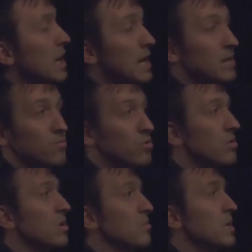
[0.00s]
I would
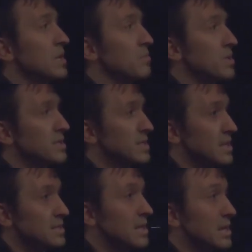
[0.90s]
recommend the
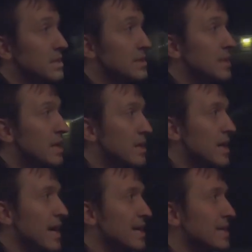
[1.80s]
Bilsteins. They're
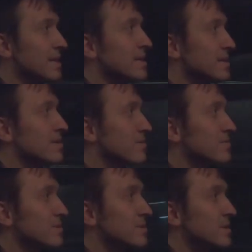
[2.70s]
kind of, you know,
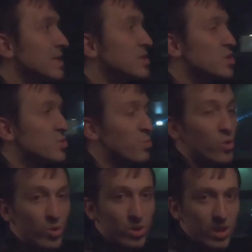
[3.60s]
it's
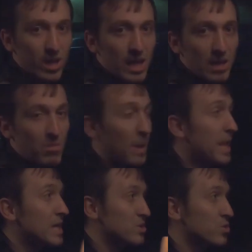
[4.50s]
smooth but
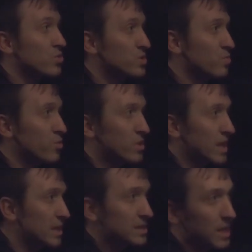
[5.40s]
not too smooth
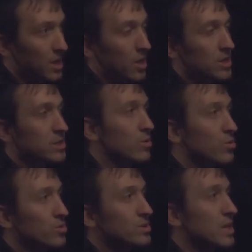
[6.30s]
that the car is
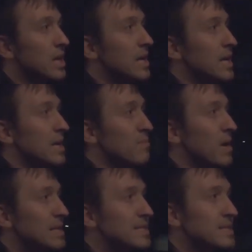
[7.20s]
loose,
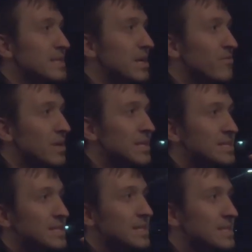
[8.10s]
but it's stiff, and
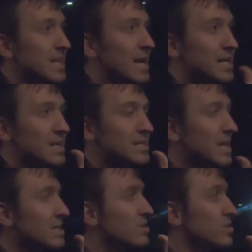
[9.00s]
it's
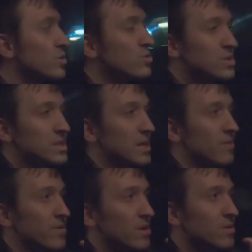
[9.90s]
not too
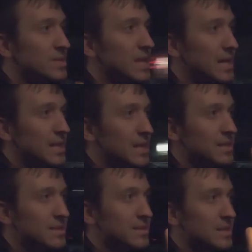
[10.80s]
stiff, you know.
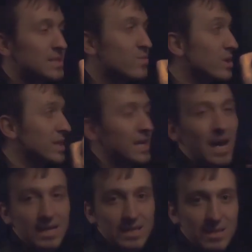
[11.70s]
It's really
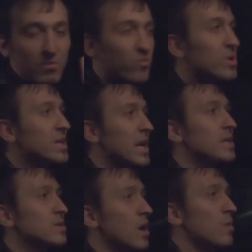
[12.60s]
nice. It's a really
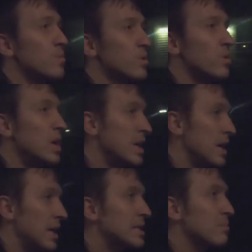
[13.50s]
nice combo.
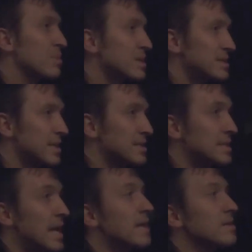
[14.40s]
I think Bilsteins
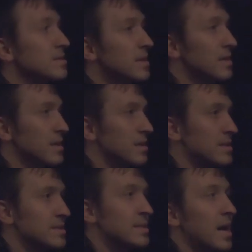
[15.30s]
nailed the
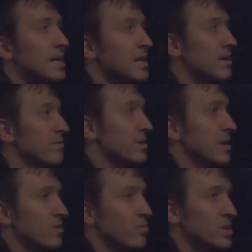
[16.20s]
design and
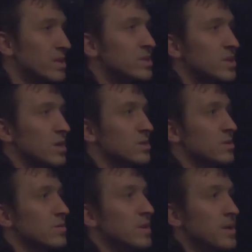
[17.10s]
everything with these shocks,
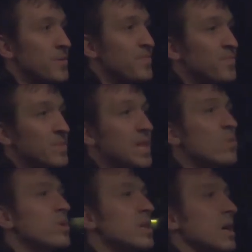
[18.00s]
so
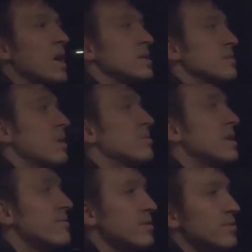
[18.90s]
they're really awesome. I would
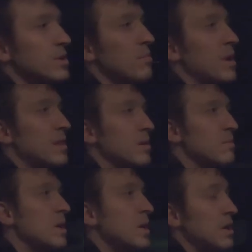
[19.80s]
definitely recommend
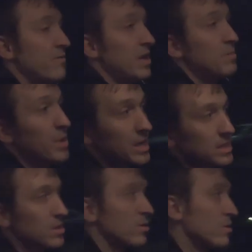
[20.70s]
them if
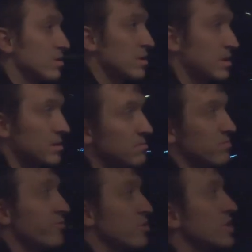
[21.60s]
anybody's, you know,
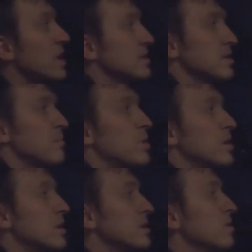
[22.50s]
looking for shocks in the
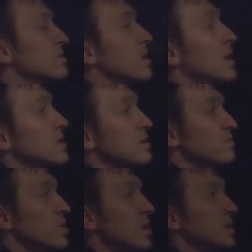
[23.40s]
market. Those are
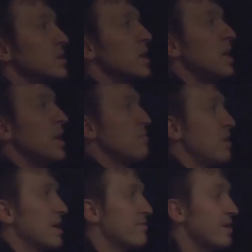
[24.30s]
awesome shocks.
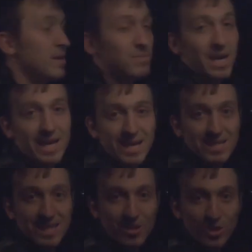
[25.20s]
But if anybody
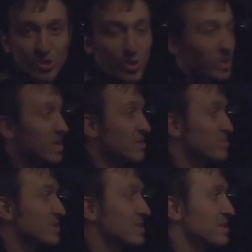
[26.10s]
has a control
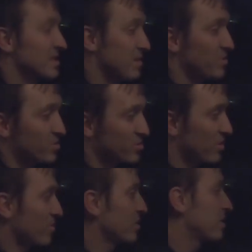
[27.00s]
arms, some used
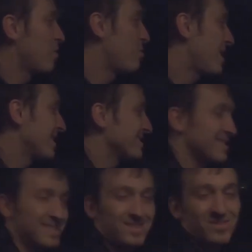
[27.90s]
one with low miles
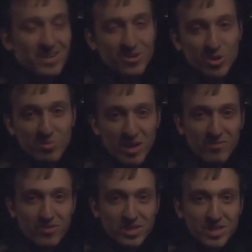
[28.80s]
that trying to hook me
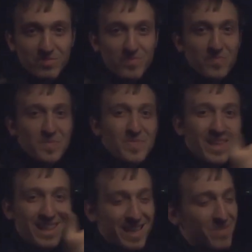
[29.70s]
up for cheap,
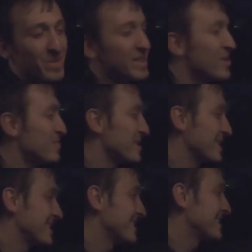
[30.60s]
let me know,
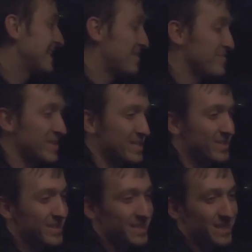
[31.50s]
because I'm pretty
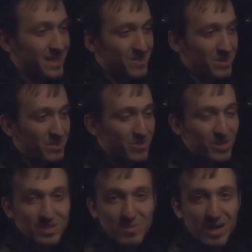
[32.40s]
sure these are going to be
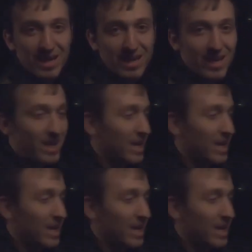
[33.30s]
pretty spendy